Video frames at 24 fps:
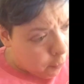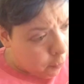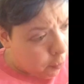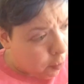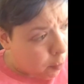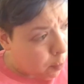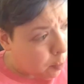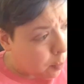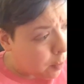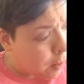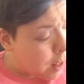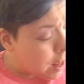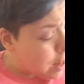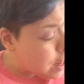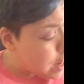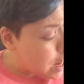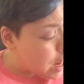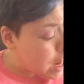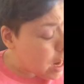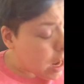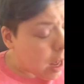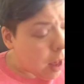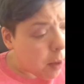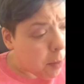for
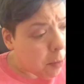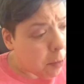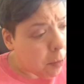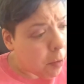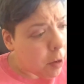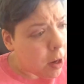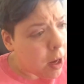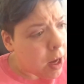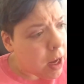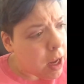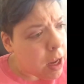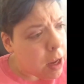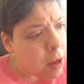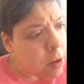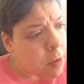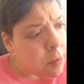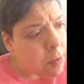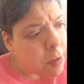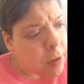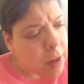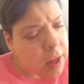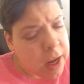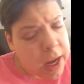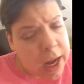blending, I'm going to
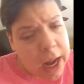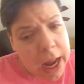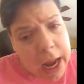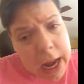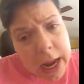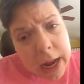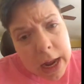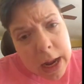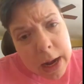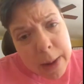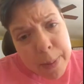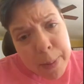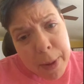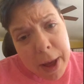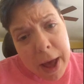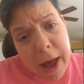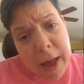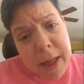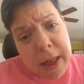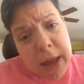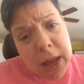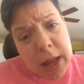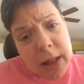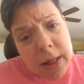use the Naked
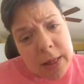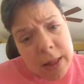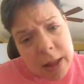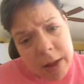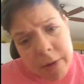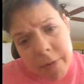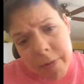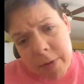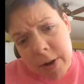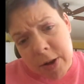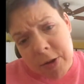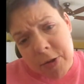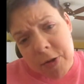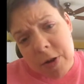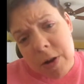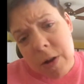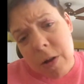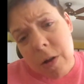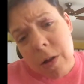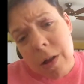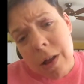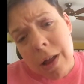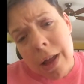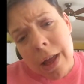palette, the
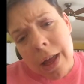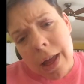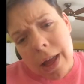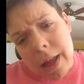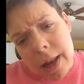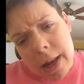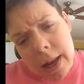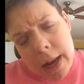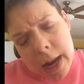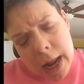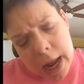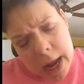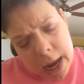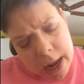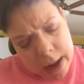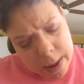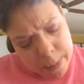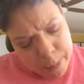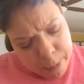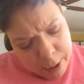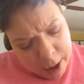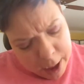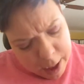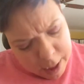original
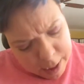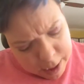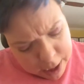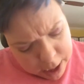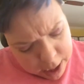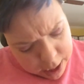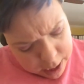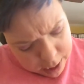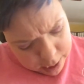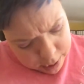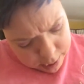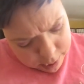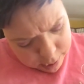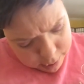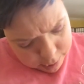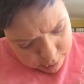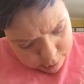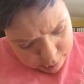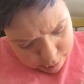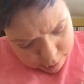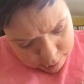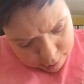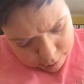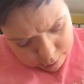Naked palette
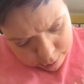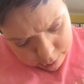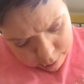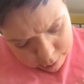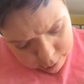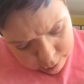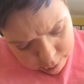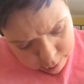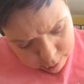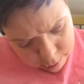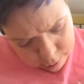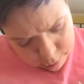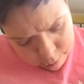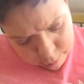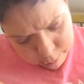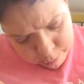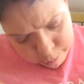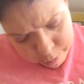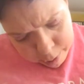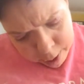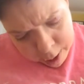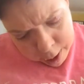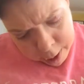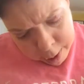
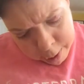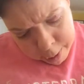by